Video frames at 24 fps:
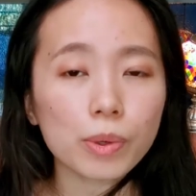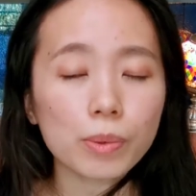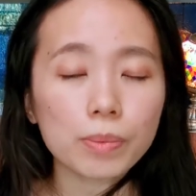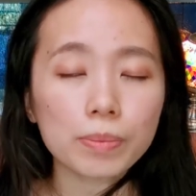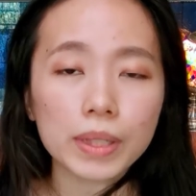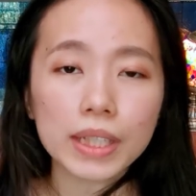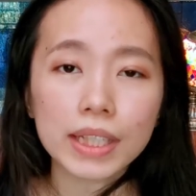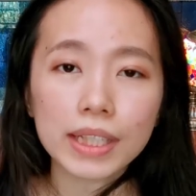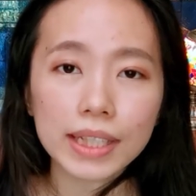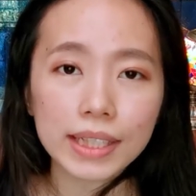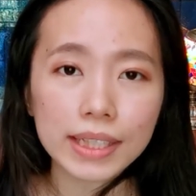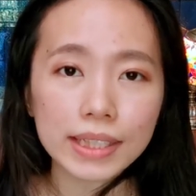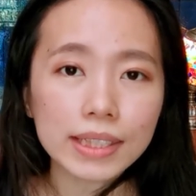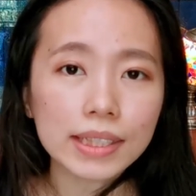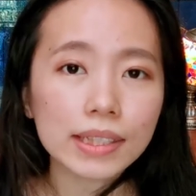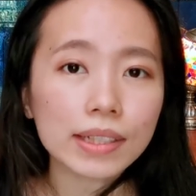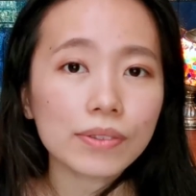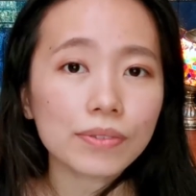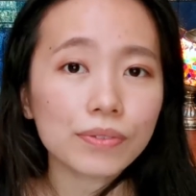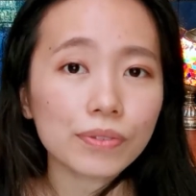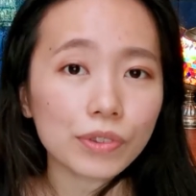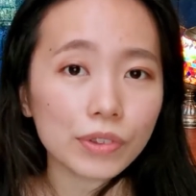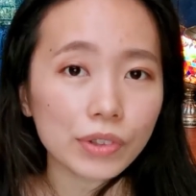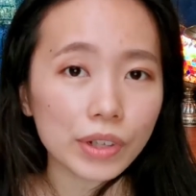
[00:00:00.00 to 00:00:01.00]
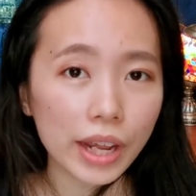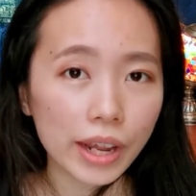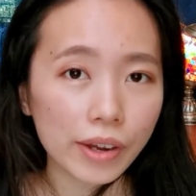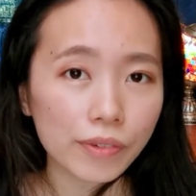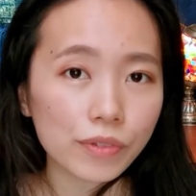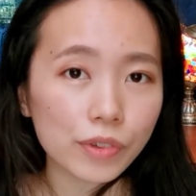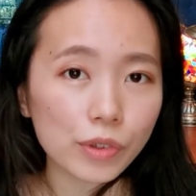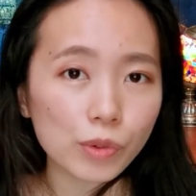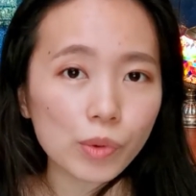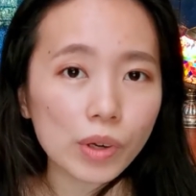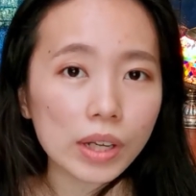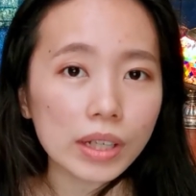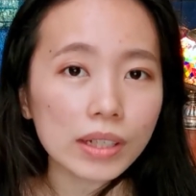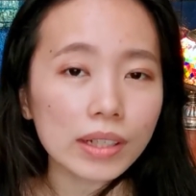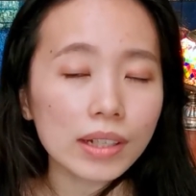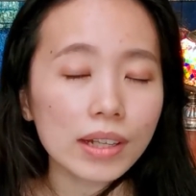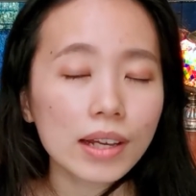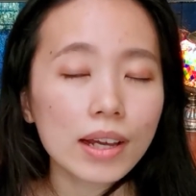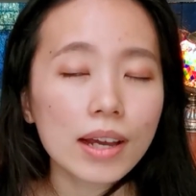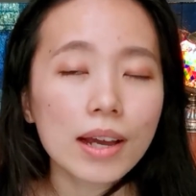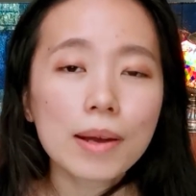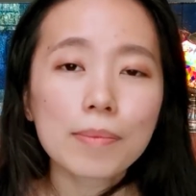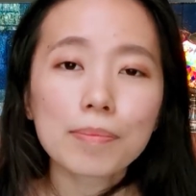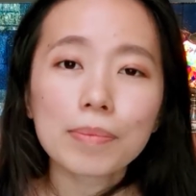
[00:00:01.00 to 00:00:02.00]
will be easy for everyone,
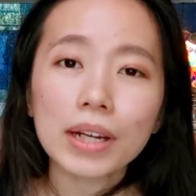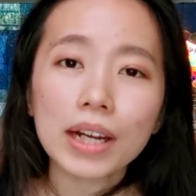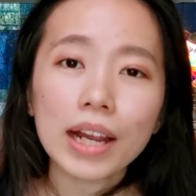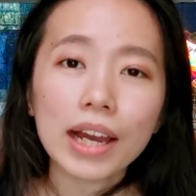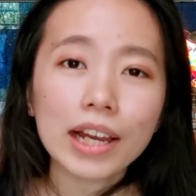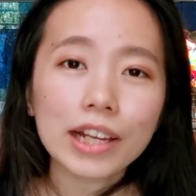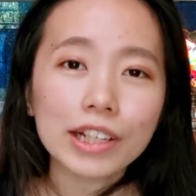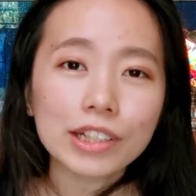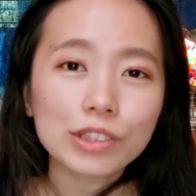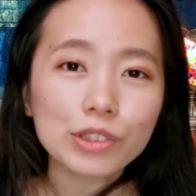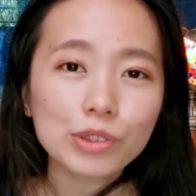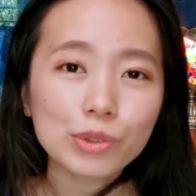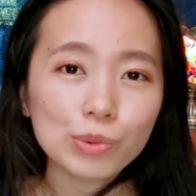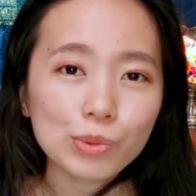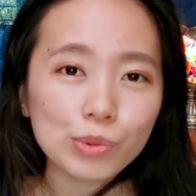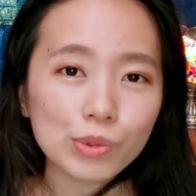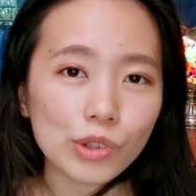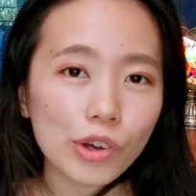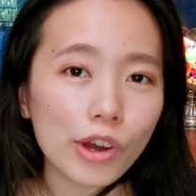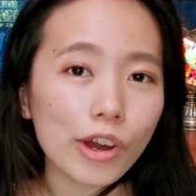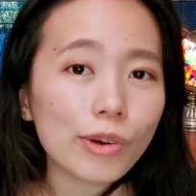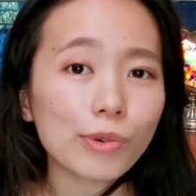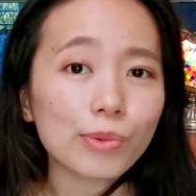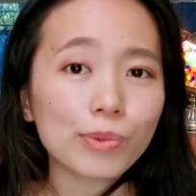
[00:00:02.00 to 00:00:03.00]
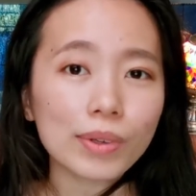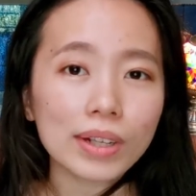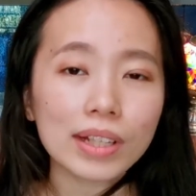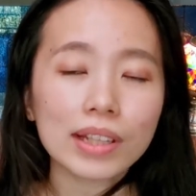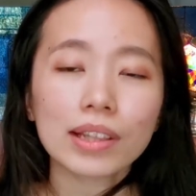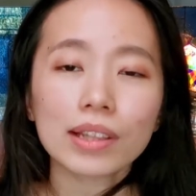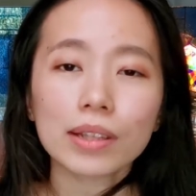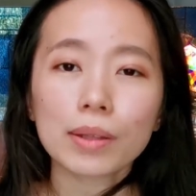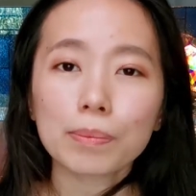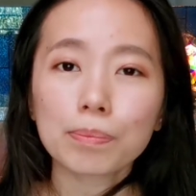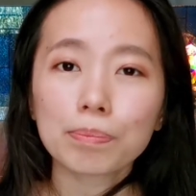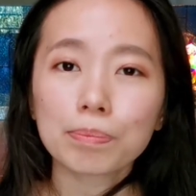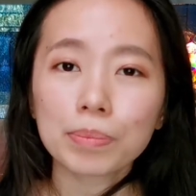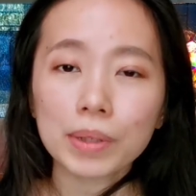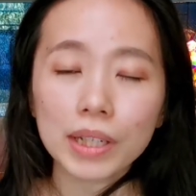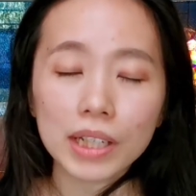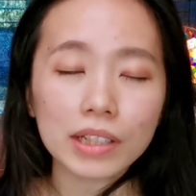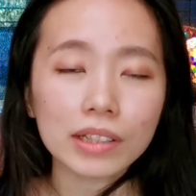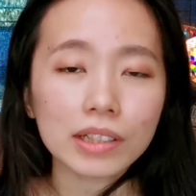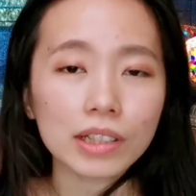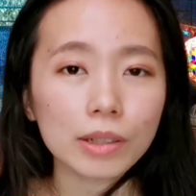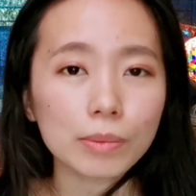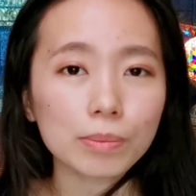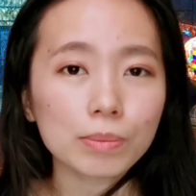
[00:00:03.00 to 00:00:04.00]
but I do not want the
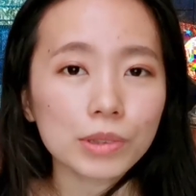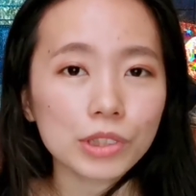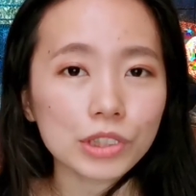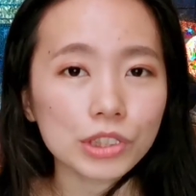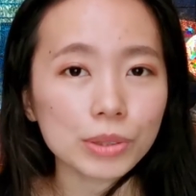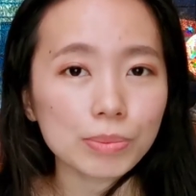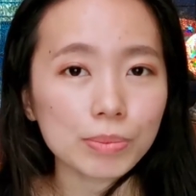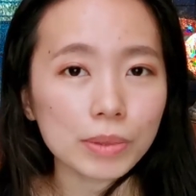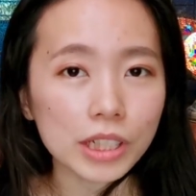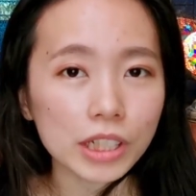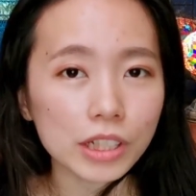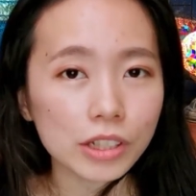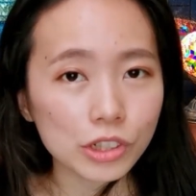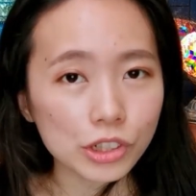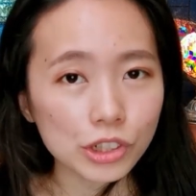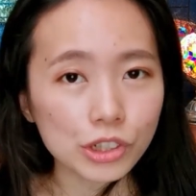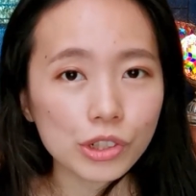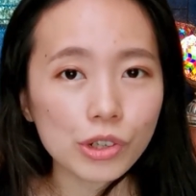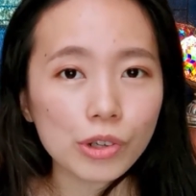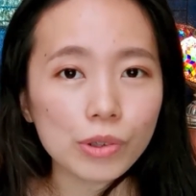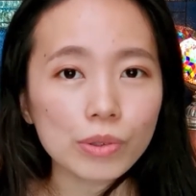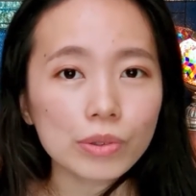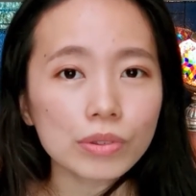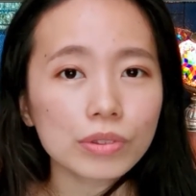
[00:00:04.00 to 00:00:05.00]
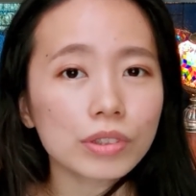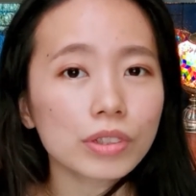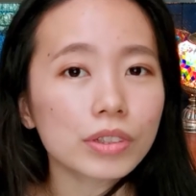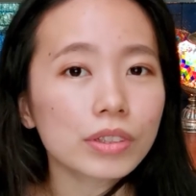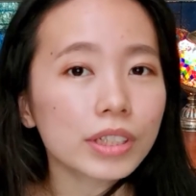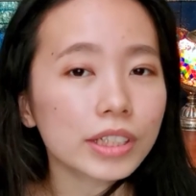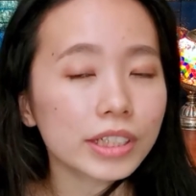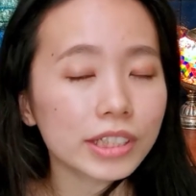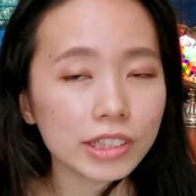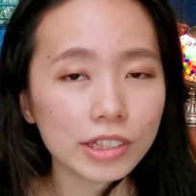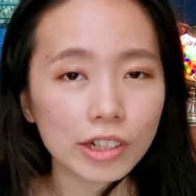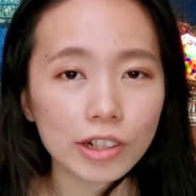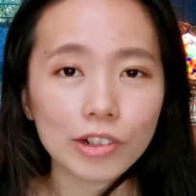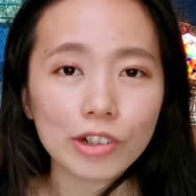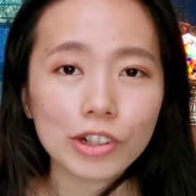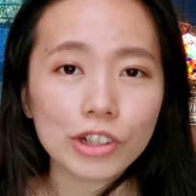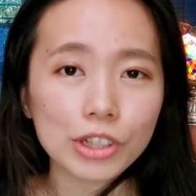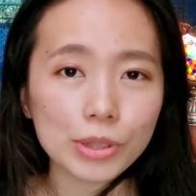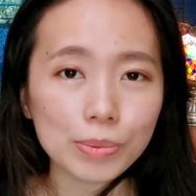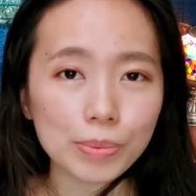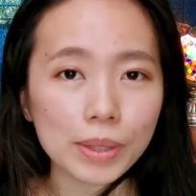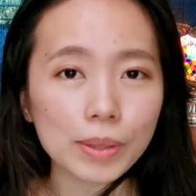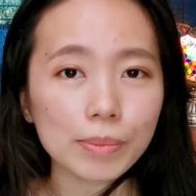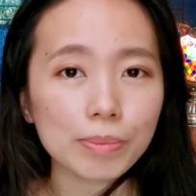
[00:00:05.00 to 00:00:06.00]
big numbers being shown to
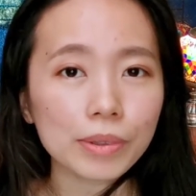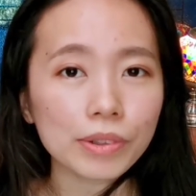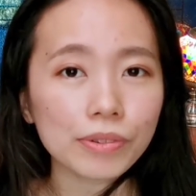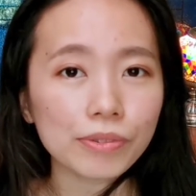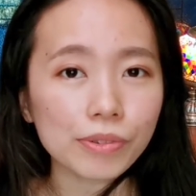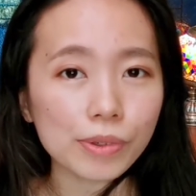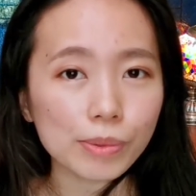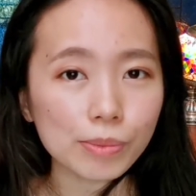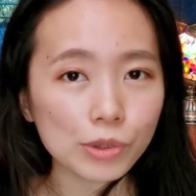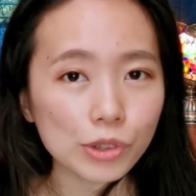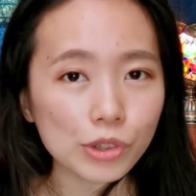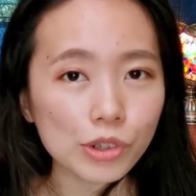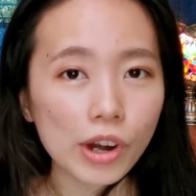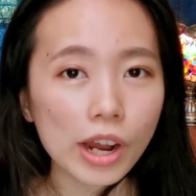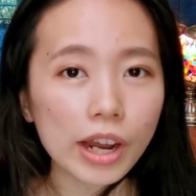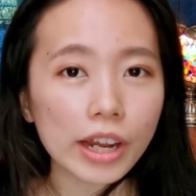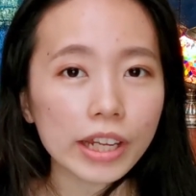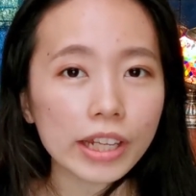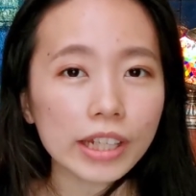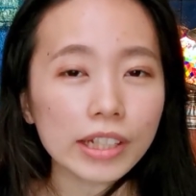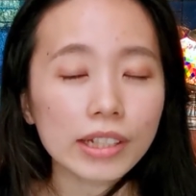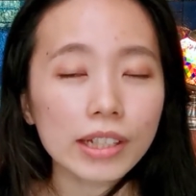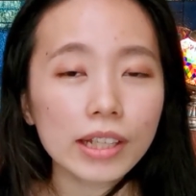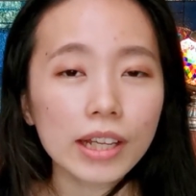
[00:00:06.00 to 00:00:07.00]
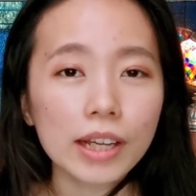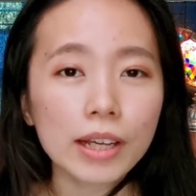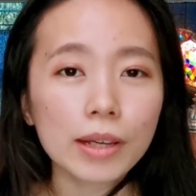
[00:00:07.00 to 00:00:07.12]
discourage people from trying,